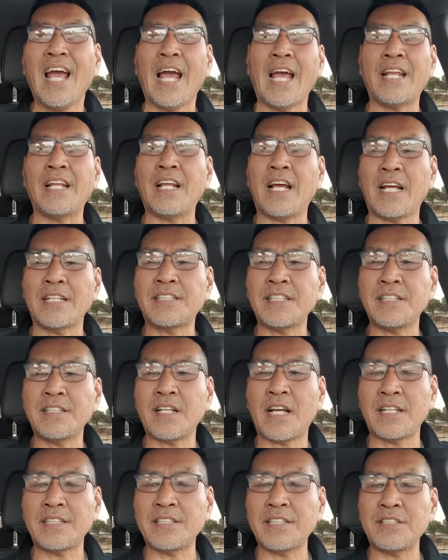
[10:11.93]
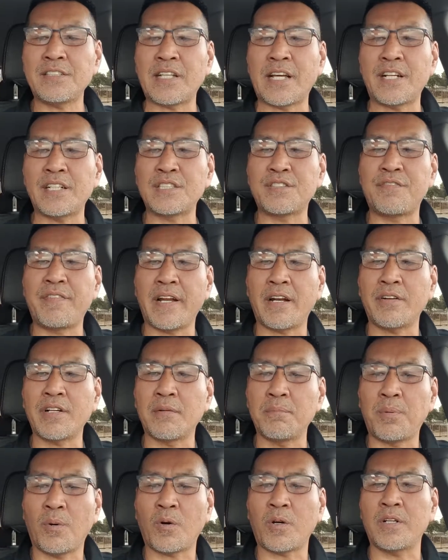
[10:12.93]
And I think I think that is
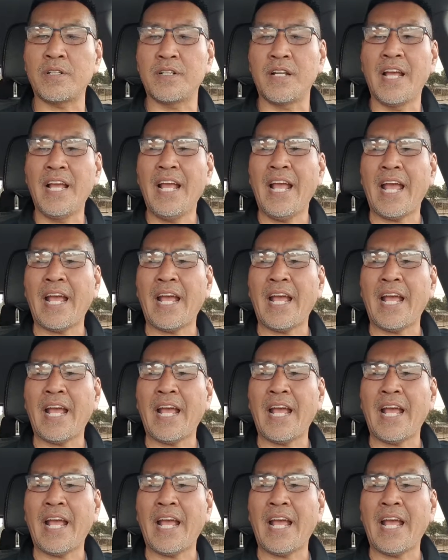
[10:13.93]
very important.